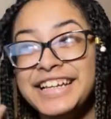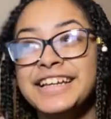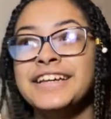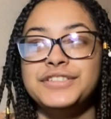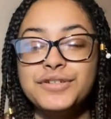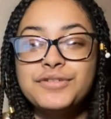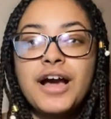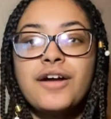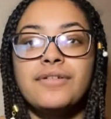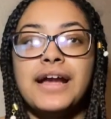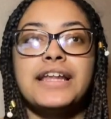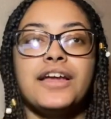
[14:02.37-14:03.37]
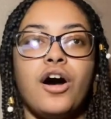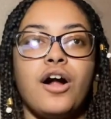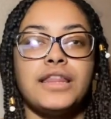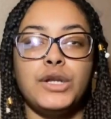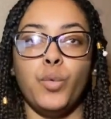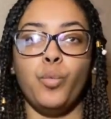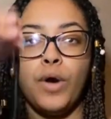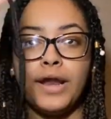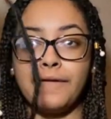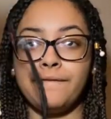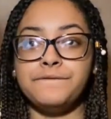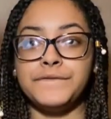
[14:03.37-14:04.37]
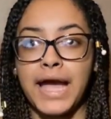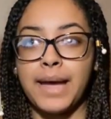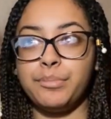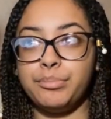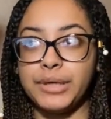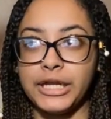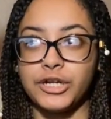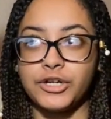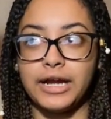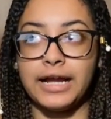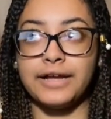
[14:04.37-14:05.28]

do not write it all in one fat paragraph.